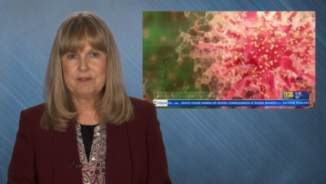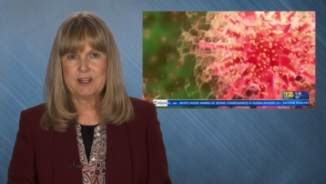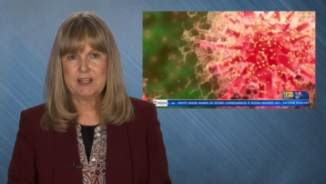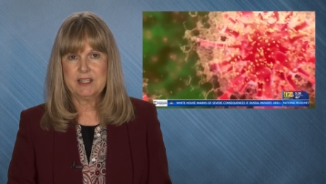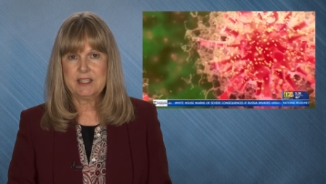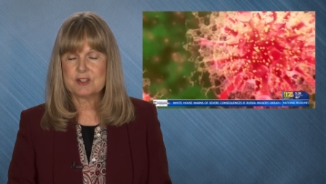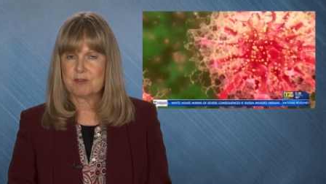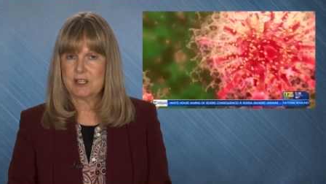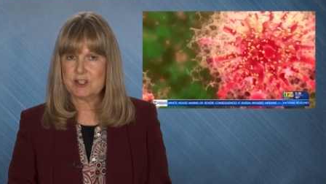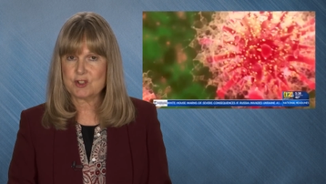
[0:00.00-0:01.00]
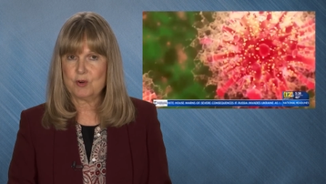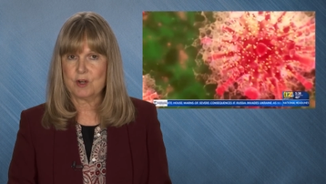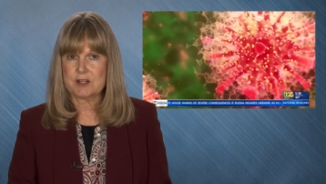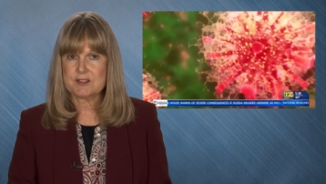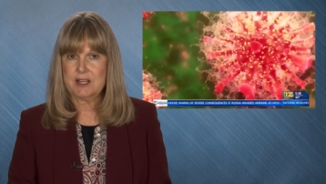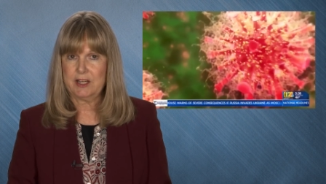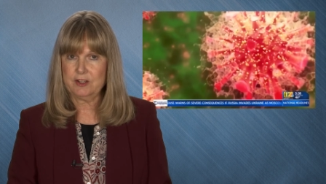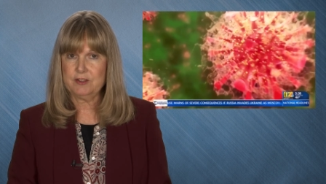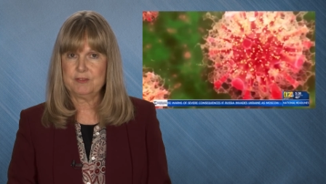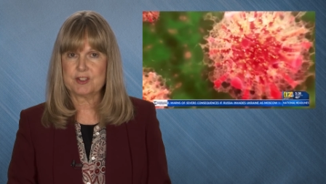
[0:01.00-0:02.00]
variant has run its course,
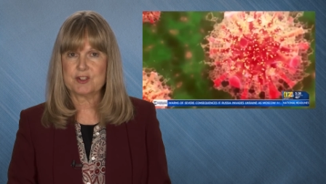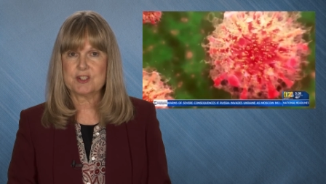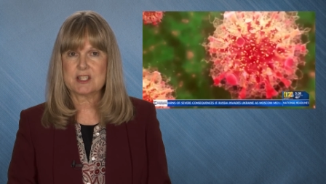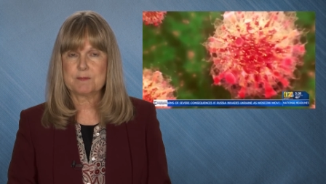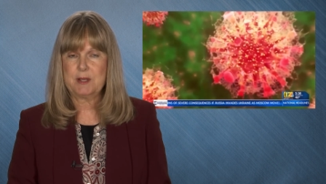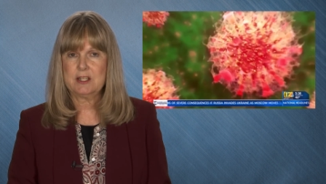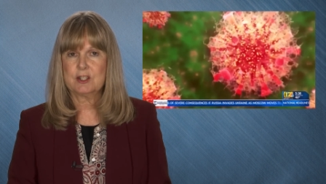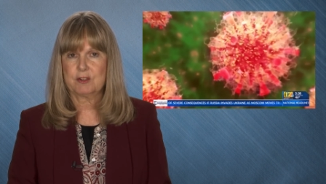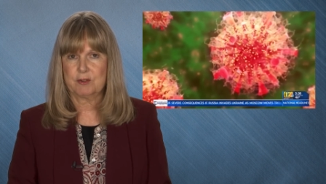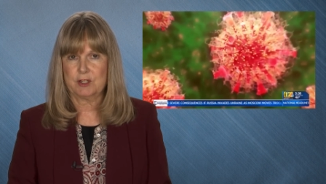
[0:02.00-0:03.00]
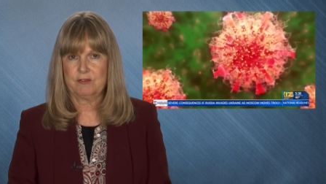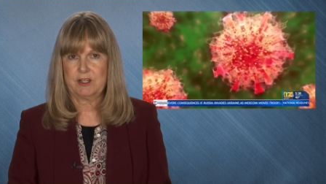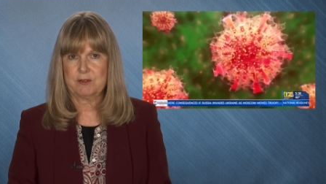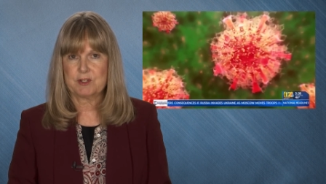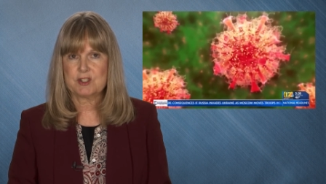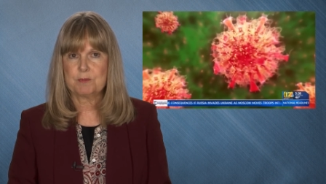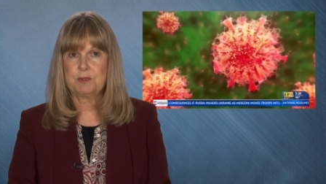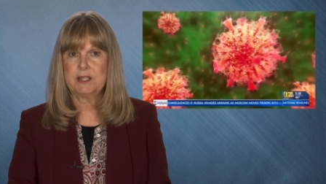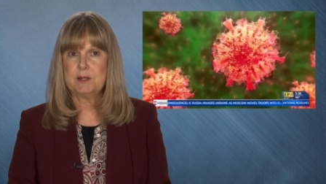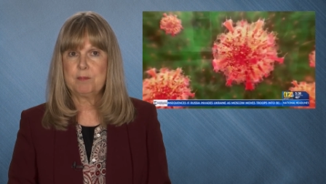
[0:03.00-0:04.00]
health officials expect the coronavirus to
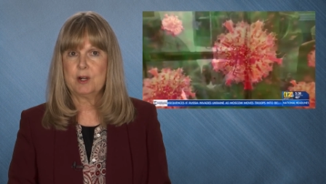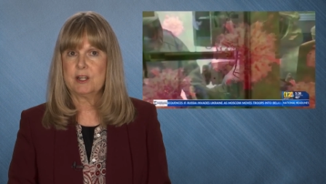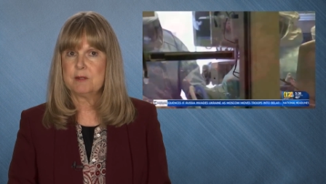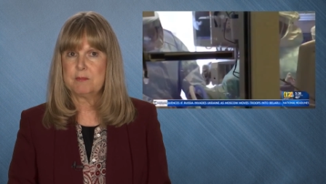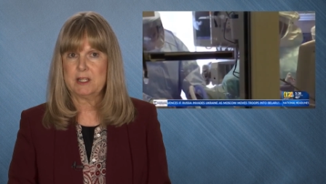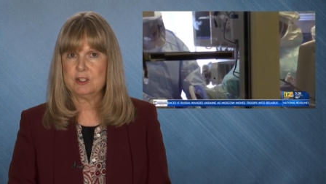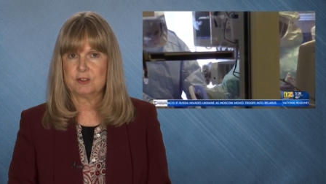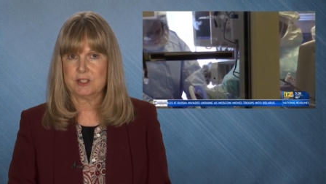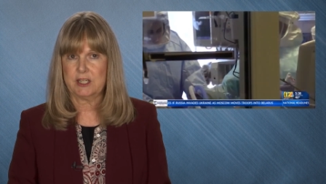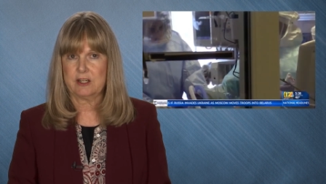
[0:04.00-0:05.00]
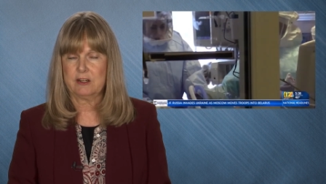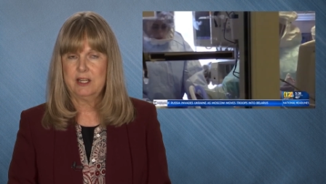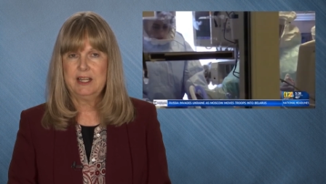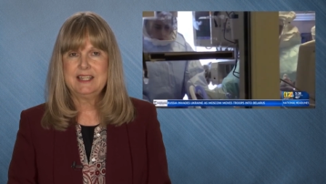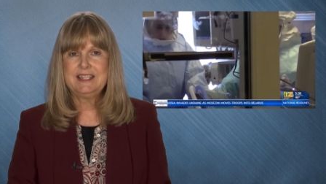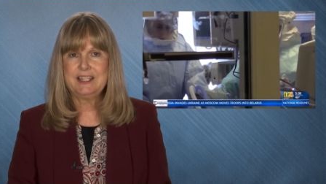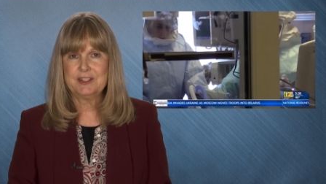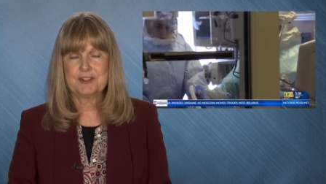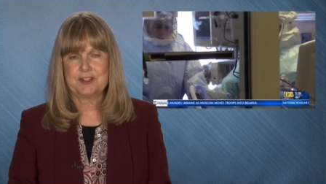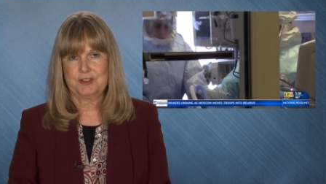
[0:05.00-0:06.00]
play a part in medical care
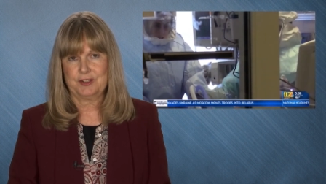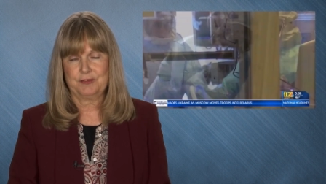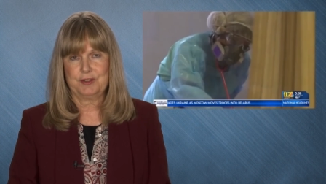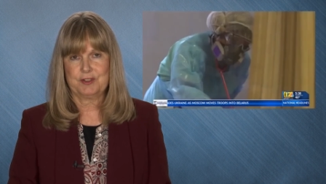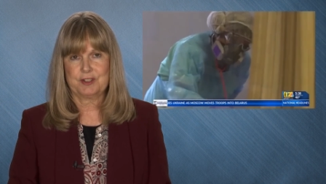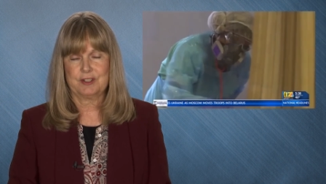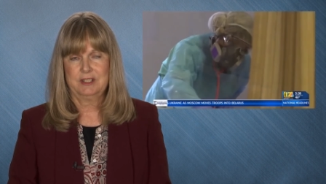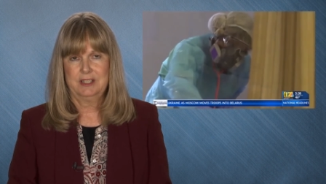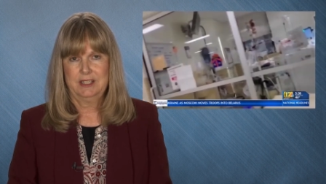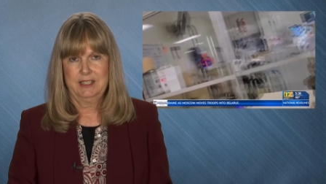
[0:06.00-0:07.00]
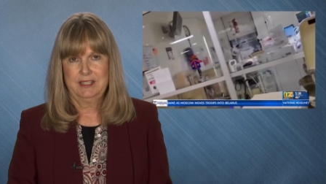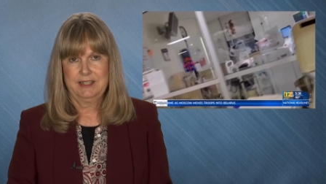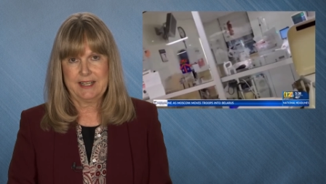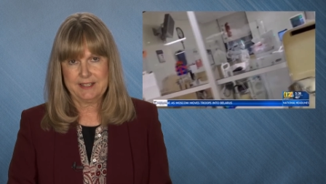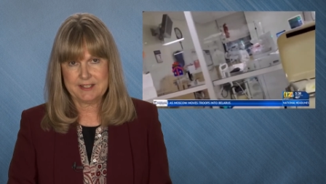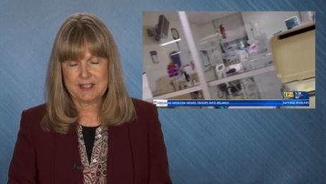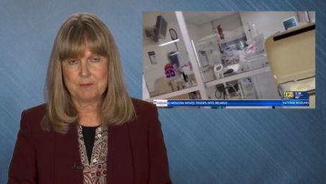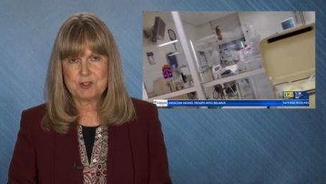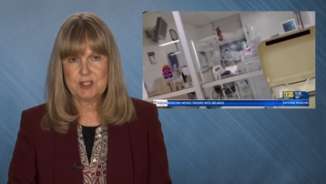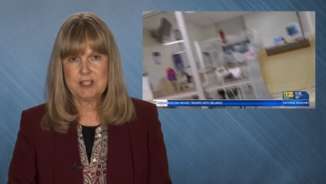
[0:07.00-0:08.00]
years into the future. That
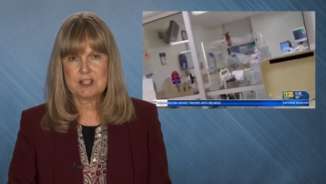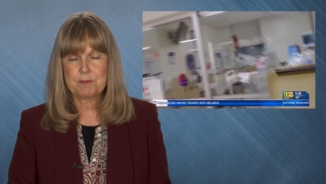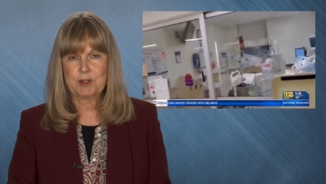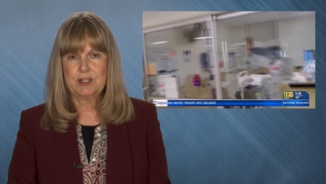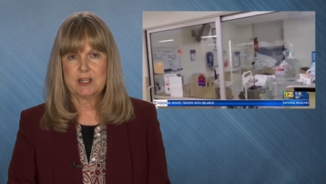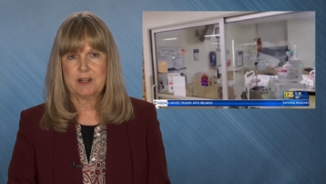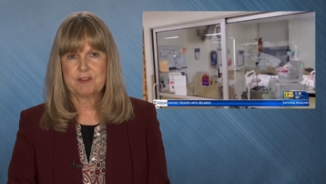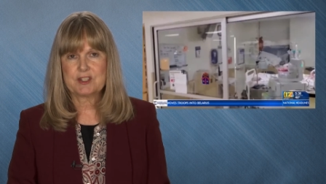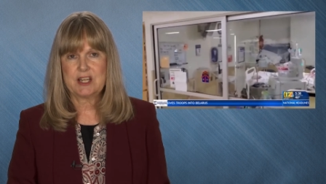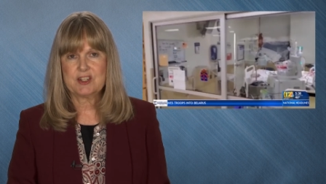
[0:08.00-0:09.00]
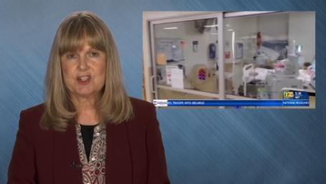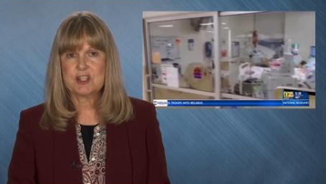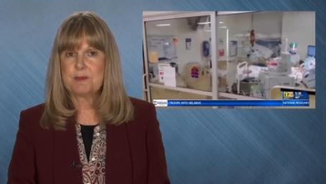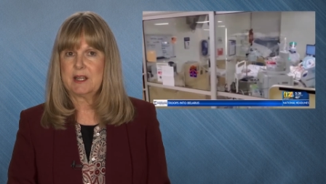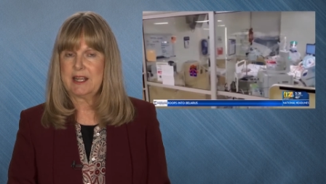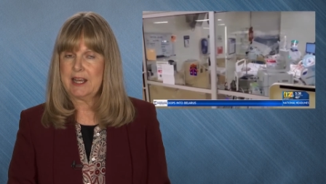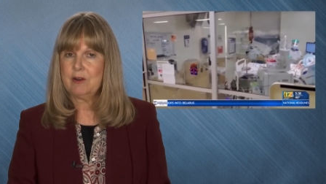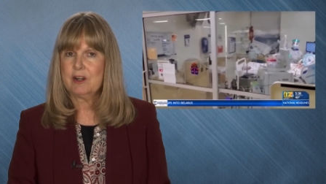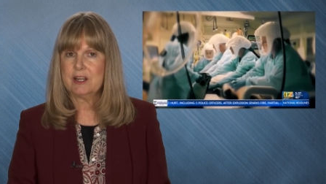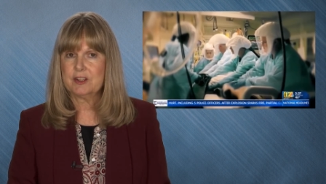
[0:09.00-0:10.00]
assumption is spurring conversations about how
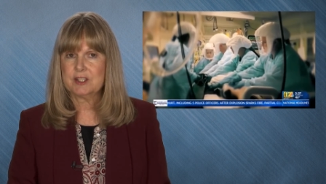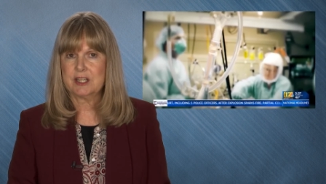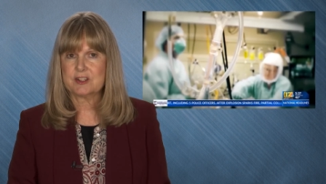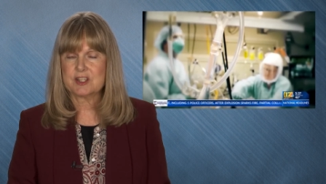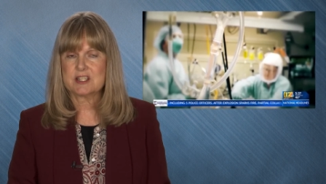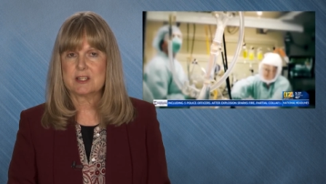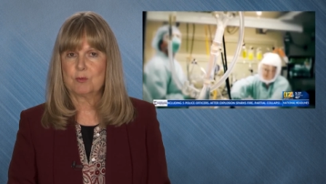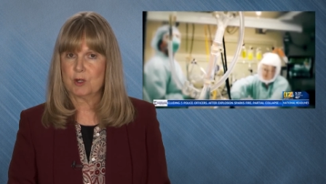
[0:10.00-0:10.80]
our healthcare system